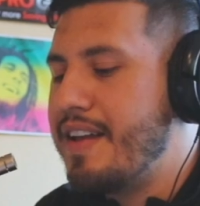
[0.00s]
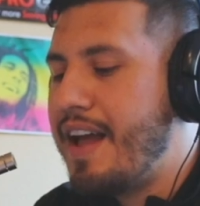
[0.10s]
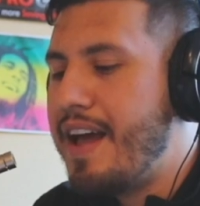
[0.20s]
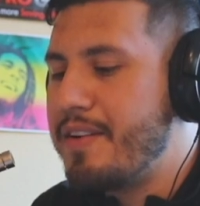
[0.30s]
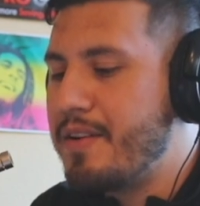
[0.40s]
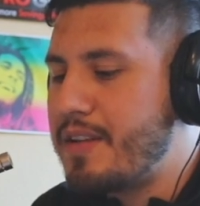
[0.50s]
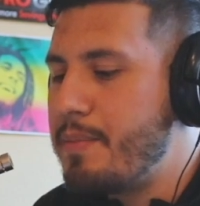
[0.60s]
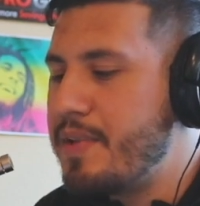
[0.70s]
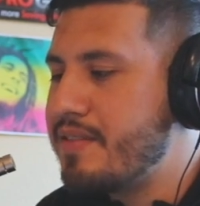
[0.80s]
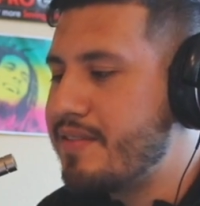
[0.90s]
I don't know. I
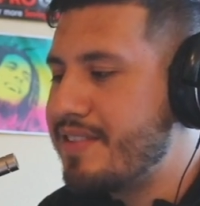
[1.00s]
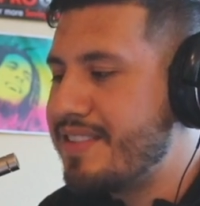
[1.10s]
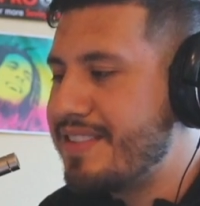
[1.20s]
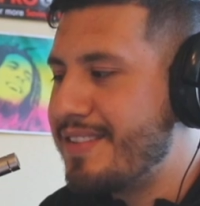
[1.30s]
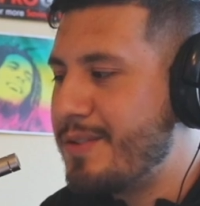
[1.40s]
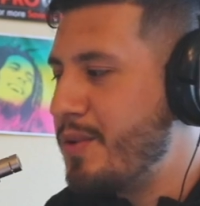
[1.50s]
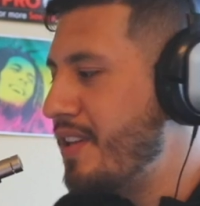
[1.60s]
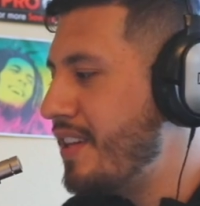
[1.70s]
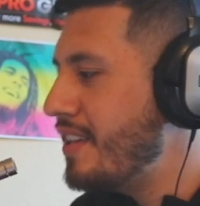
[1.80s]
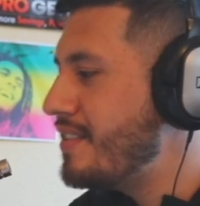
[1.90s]
mean,
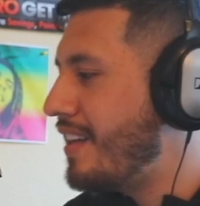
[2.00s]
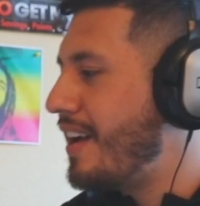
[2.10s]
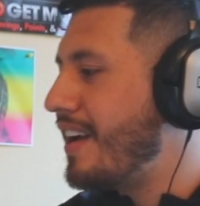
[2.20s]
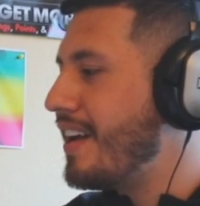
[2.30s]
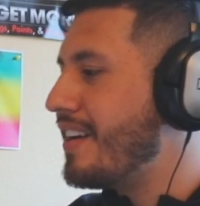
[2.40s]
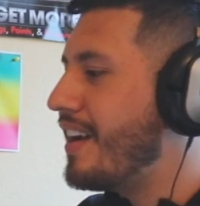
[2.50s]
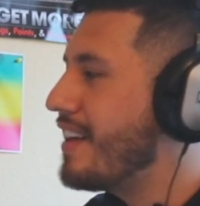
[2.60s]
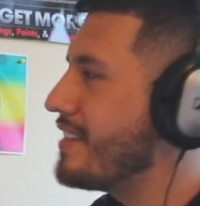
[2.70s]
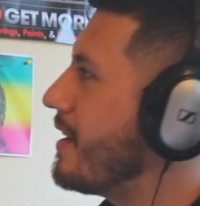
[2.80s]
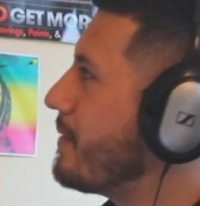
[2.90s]
well, I
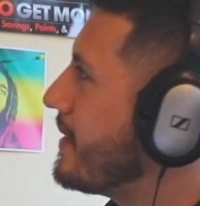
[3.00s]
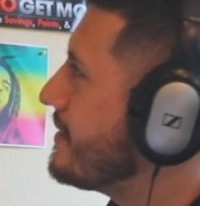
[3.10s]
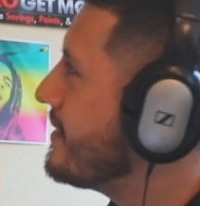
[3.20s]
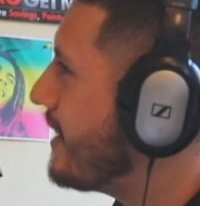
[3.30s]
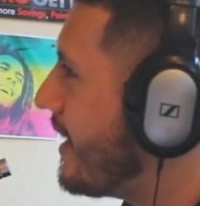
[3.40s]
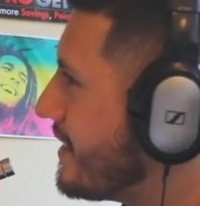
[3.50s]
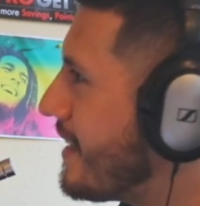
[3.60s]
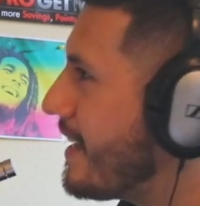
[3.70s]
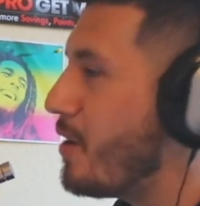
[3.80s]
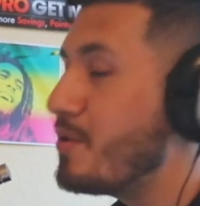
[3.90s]
gotta talk about this because
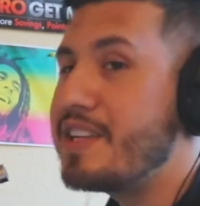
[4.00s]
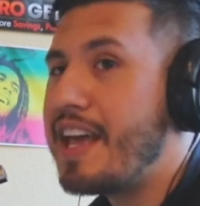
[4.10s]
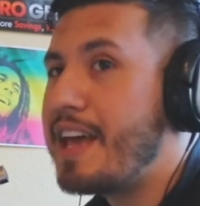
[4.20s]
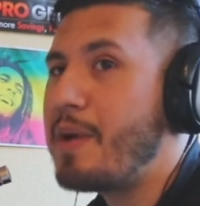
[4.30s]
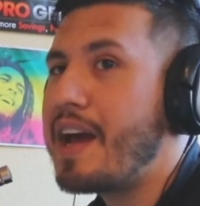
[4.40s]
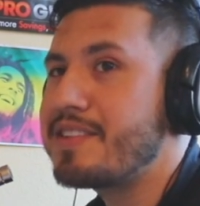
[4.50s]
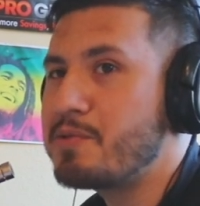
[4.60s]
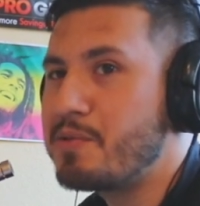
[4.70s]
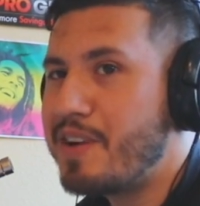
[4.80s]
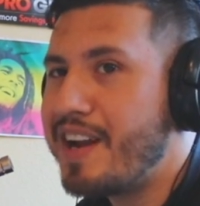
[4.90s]
I coach at an NWAC
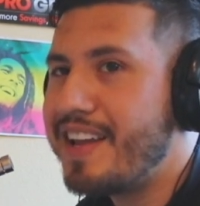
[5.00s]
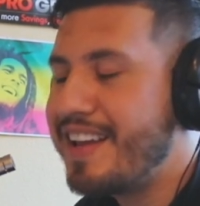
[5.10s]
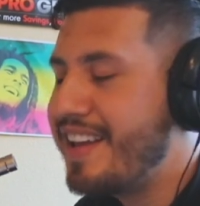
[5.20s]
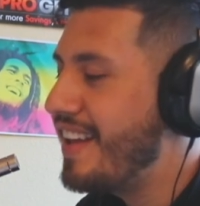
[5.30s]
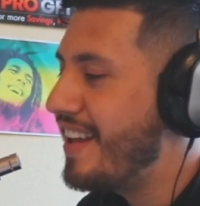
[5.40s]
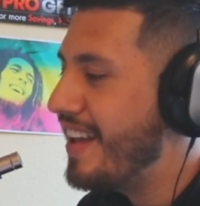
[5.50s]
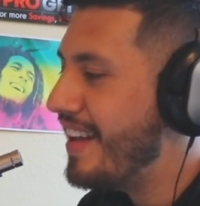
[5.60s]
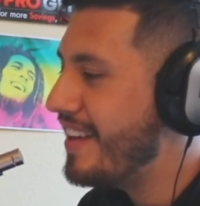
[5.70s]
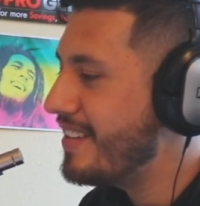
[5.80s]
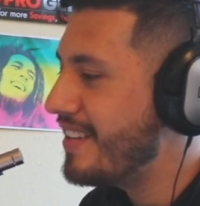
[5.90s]
school, right?
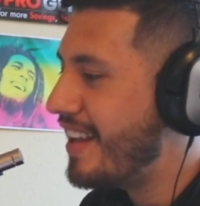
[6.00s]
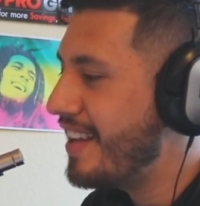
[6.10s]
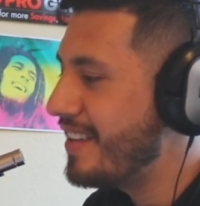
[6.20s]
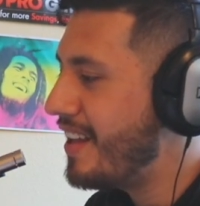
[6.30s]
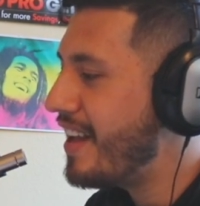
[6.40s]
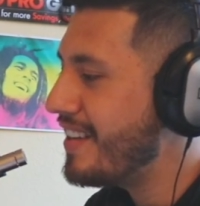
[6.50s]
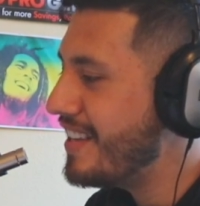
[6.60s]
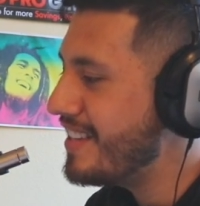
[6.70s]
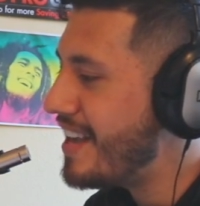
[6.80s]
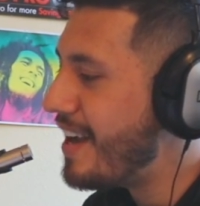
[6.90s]
And a lot of
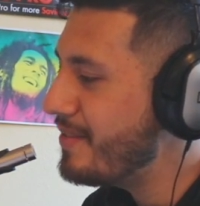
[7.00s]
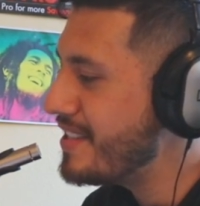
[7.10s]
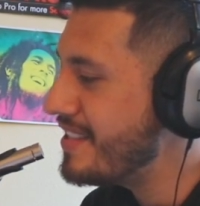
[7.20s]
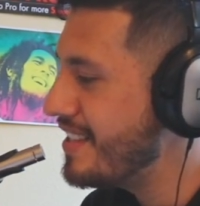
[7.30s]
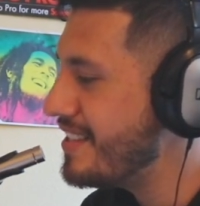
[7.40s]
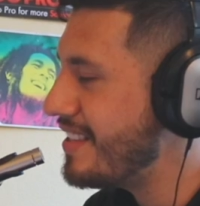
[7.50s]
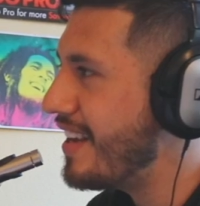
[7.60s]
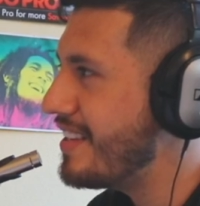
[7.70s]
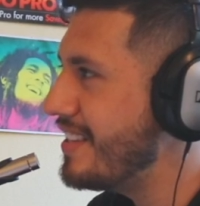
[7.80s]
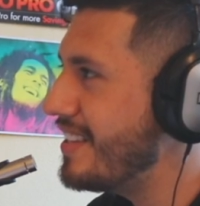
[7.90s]
kids have this
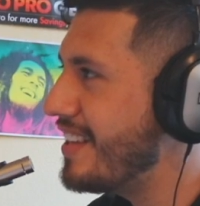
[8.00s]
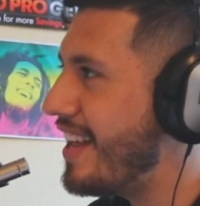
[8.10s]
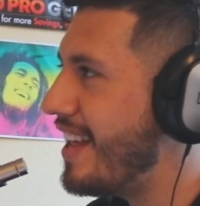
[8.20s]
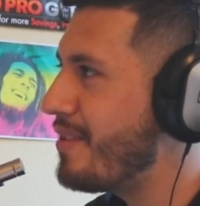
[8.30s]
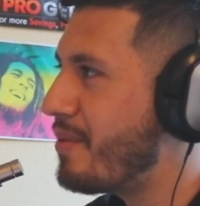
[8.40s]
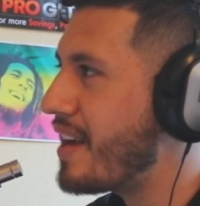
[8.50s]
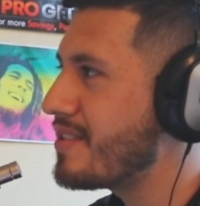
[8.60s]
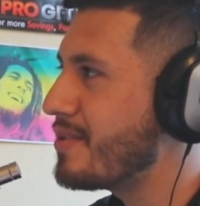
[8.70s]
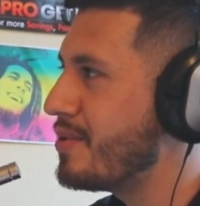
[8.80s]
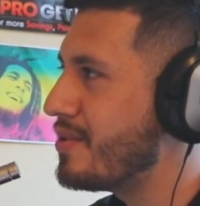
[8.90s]
idea that NWAC
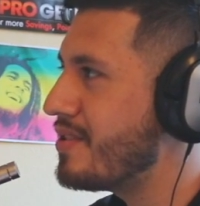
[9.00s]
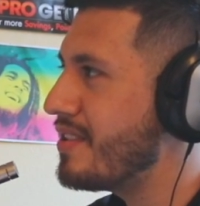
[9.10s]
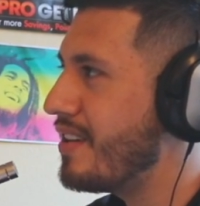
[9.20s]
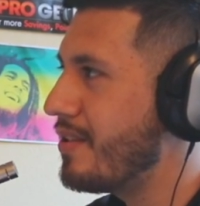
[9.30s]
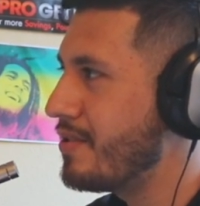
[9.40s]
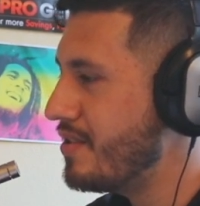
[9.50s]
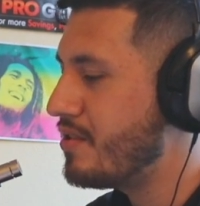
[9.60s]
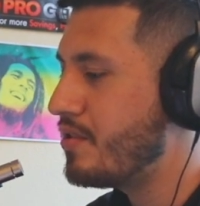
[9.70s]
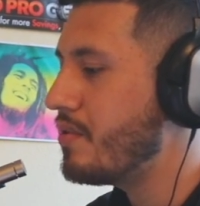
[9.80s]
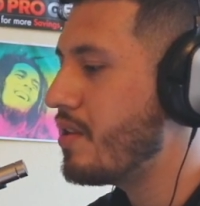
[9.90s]
schools or
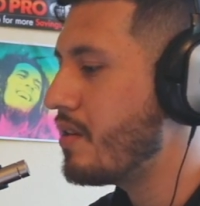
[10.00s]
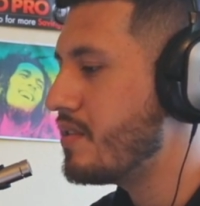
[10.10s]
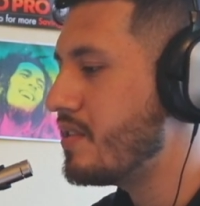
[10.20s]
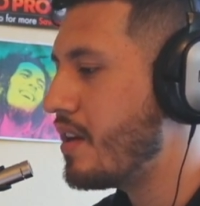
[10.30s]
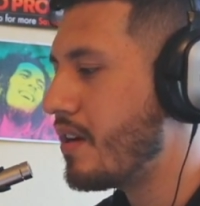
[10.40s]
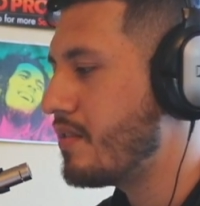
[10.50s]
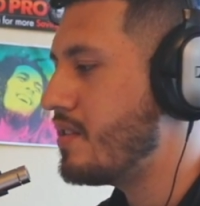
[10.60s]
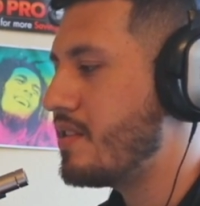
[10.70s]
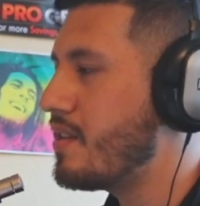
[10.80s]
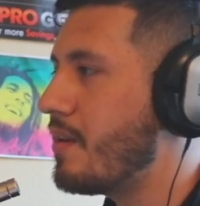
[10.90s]
just JUCOs in general is
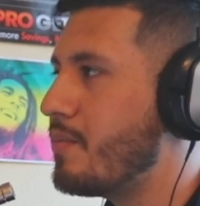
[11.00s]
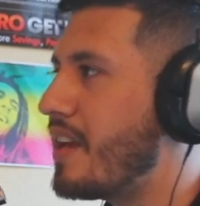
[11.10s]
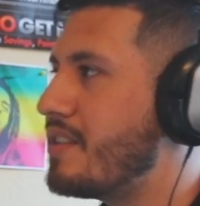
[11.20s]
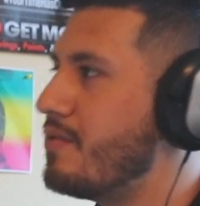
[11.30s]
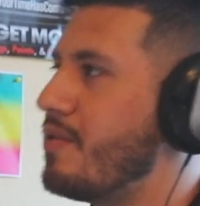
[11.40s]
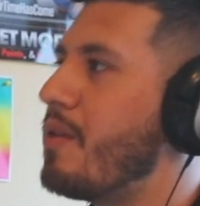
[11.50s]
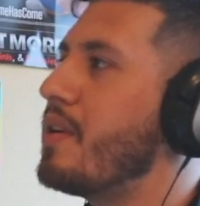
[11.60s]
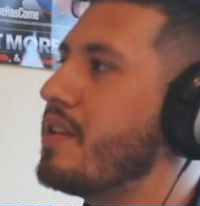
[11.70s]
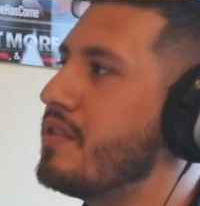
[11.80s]
just something that you don't want to